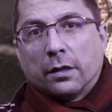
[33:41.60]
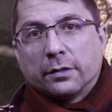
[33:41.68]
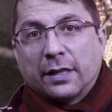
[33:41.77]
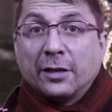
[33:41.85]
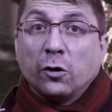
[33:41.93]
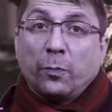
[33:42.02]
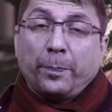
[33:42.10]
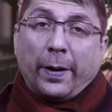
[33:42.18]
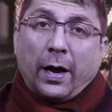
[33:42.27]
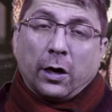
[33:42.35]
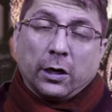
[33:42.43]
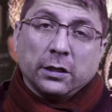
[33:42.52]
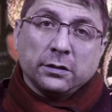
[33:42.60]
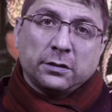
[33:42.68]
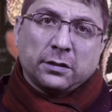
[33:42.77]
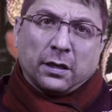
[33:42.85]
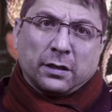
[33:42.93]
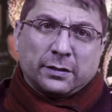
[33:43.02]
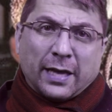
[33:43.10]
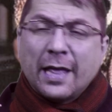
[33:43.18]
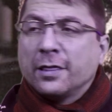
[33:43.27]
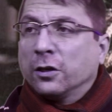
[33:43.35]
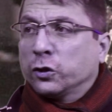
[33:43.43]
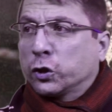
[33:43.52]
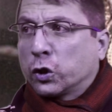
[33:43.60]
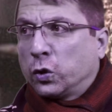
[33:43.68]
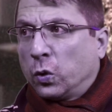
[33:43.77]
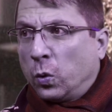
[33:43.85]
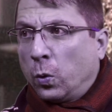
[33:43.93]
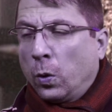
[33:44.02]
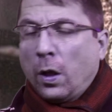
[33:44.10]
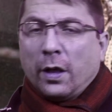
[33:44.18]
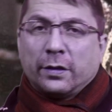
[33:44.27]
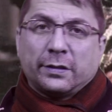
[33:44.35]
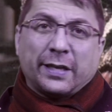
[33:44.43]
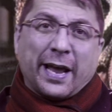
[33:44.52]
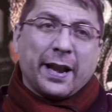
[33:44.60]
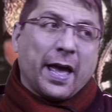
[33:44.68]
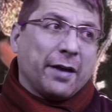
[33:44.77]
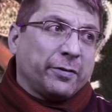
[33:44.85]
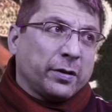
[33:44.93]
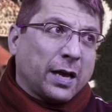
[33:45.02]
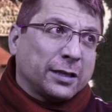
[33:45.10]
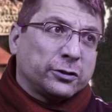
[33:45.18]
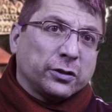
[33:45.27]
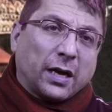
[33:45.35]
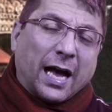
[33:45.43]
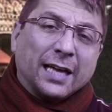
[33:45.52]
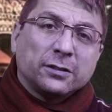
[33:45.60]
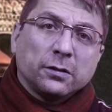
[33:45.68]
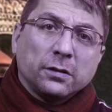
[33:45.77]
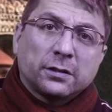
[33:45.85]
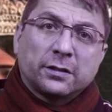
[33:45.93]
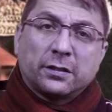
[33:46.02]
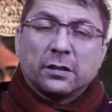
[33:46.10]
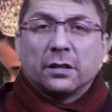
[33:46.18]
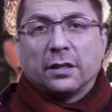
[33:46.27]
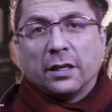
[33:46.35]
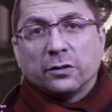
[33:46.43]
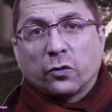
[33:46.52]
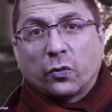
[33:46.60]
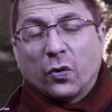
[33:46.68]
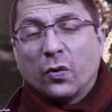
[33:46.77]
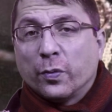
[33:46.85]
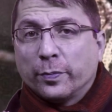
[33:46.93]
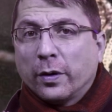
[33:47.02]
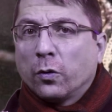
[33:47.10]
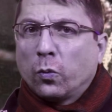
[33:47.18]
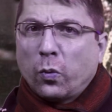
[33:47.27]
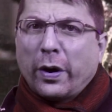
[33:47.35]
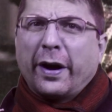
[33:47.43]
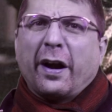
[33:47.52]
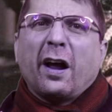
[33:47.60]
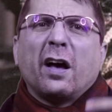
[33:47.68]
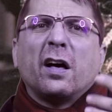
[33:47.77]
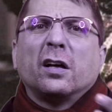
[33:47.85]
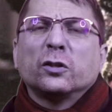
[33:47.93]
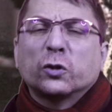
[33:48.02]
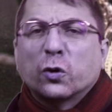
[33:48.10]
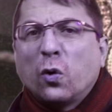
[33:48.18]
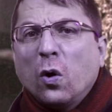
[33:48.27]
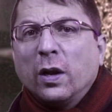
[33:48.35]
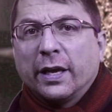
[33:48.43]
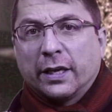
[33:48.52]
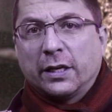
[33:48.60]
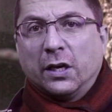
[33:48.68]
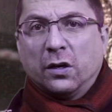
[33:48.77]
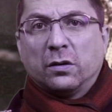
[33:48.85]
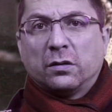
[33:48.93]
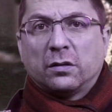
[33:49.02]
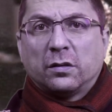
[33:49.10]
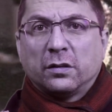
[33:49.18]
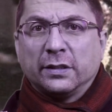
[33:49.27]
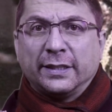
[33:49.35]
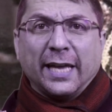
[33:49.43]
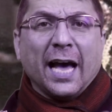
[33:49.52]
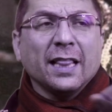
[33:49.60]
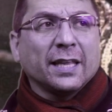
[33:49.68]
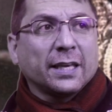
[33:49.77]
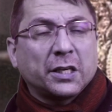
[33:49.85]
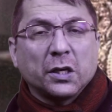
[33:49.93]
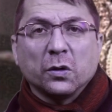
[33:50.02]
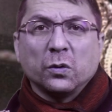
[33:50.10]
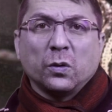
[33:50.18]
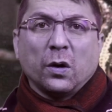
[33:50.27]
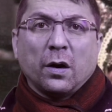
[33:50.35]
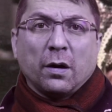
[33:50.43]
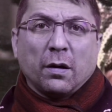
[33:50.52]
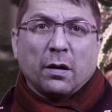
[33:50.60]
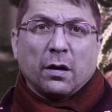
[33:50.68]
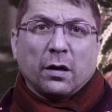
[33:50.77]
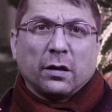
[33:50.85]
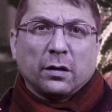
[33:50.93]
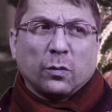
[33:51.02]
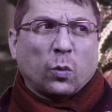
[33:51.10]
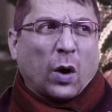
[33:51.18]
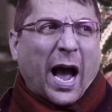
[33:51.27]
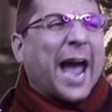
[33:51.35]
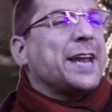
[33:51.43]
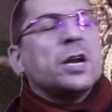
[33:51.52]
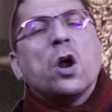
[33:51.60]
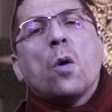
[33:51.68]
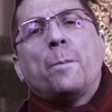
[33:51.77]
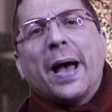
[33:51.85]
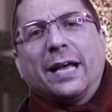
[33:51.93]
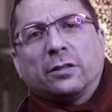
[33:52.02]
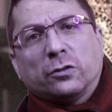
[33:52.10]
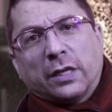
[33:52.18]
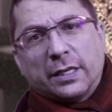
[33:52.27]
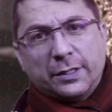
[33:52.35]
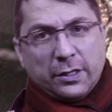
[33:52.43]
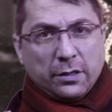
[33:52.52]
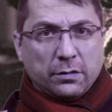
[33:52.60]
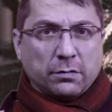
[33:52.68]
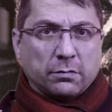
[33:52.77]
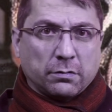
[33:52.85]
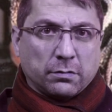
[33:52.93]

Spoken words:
Then your parents, then the school, then every adult in the room were schooling you, telling you, I know better than you.